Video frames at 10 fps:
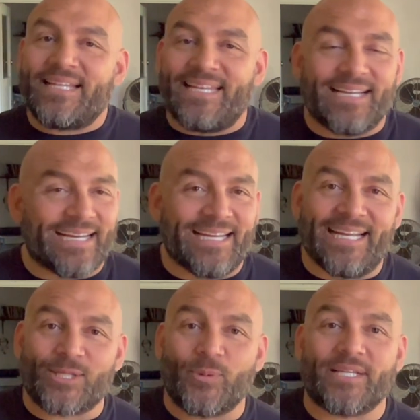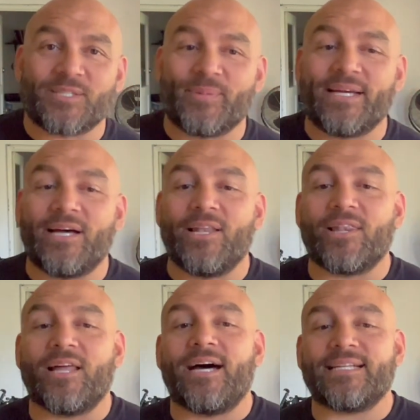again, next week is going to be a
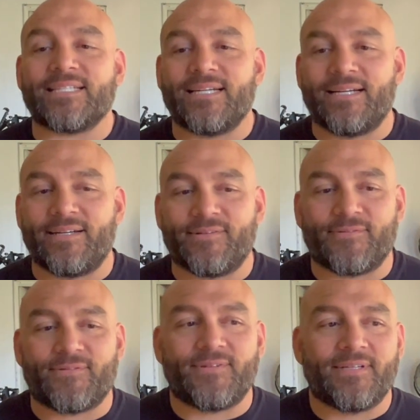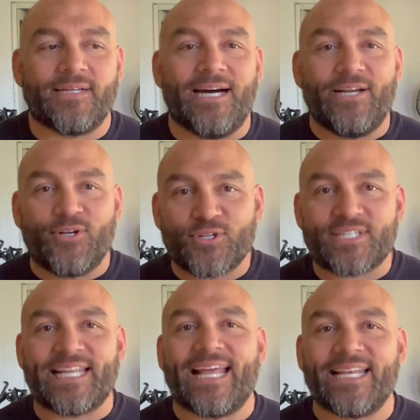lot of
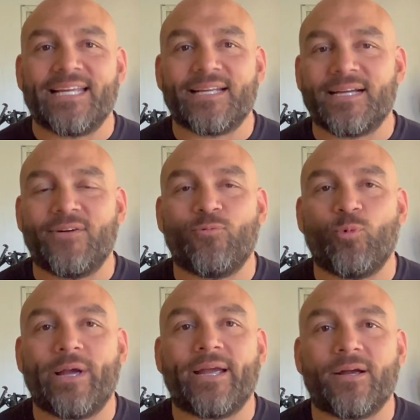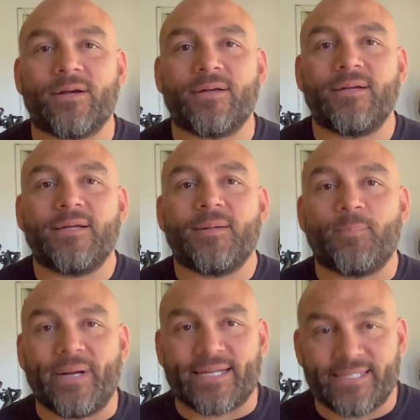understanding of where
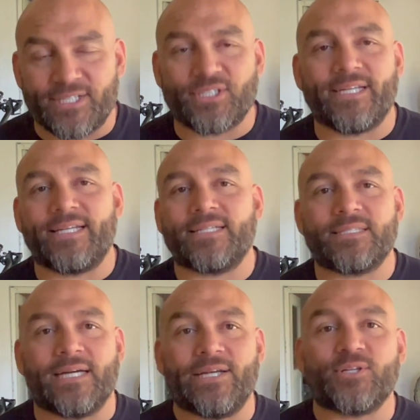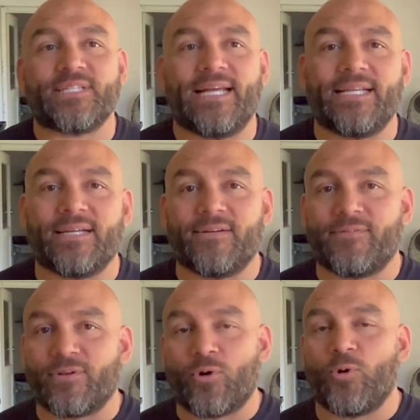my conditioning is, understanding of
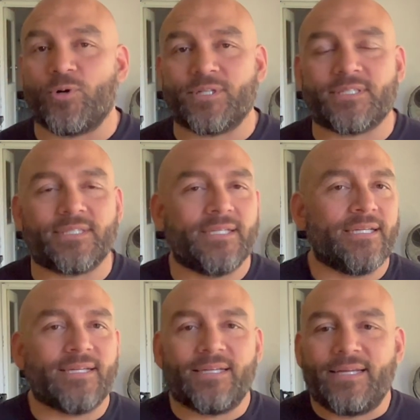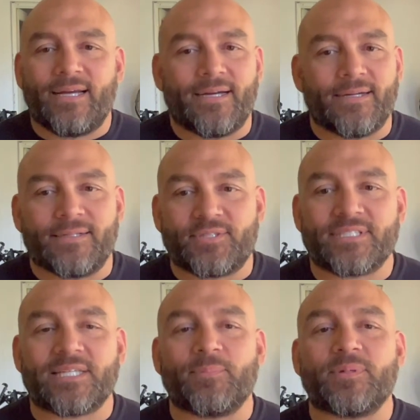the course, just
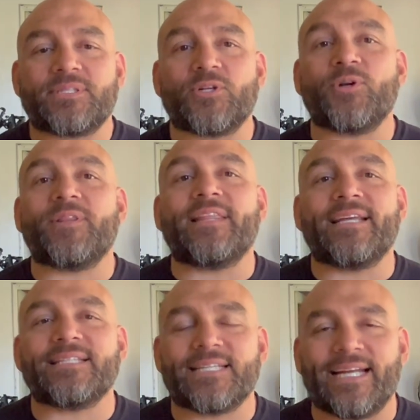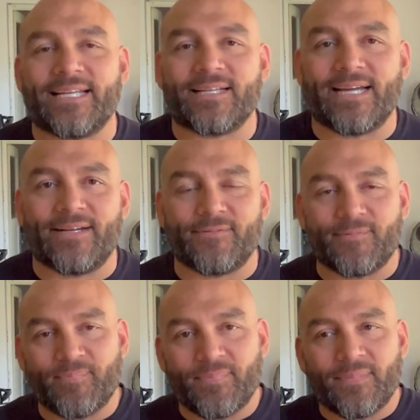some certain things that I can kind of
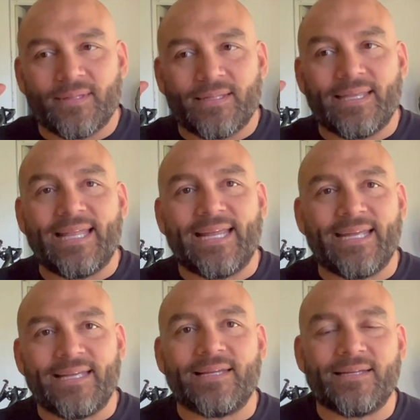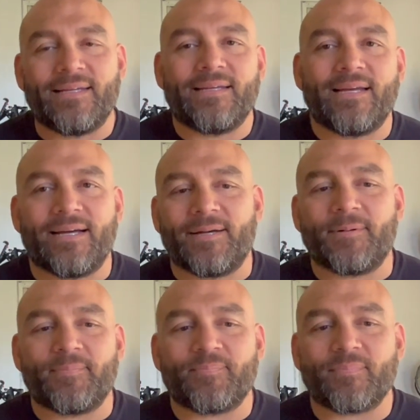get kind
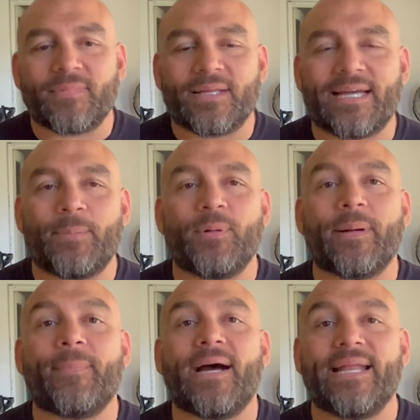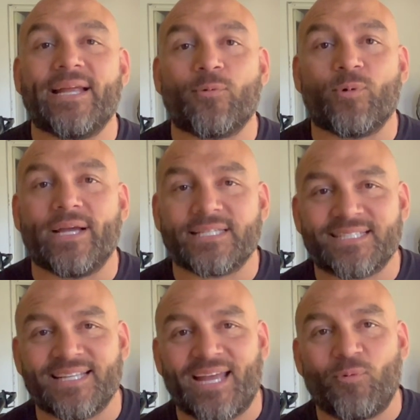of put my mind at
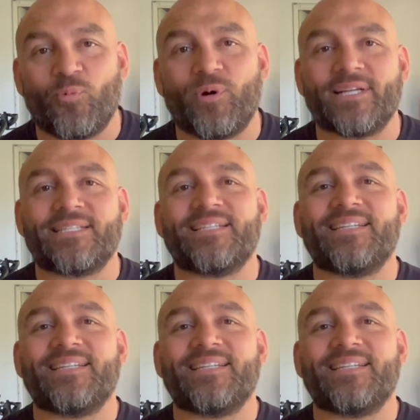rest at what